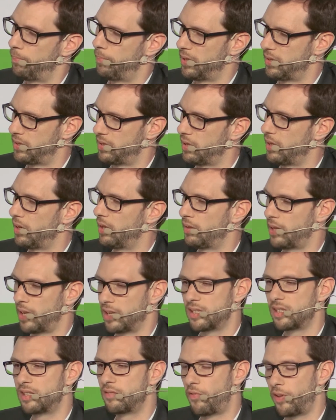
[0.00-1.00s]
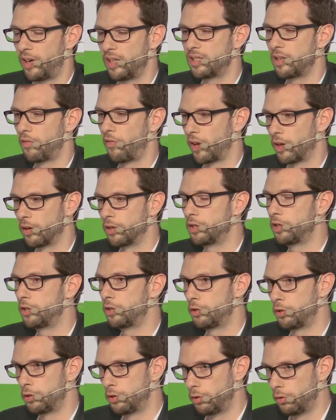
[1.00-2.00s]
But that's very difficult
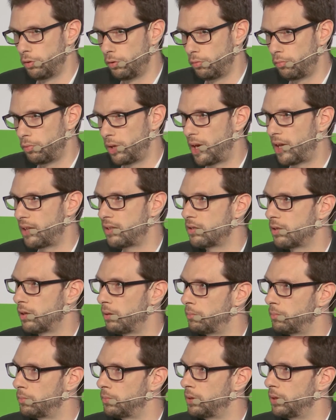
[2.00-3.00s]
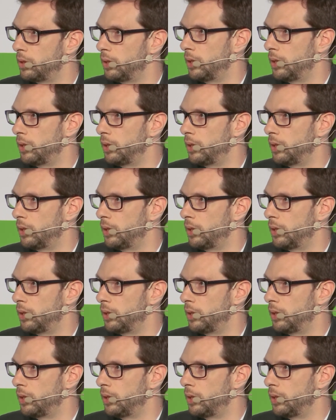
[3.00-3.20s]
to do. We had some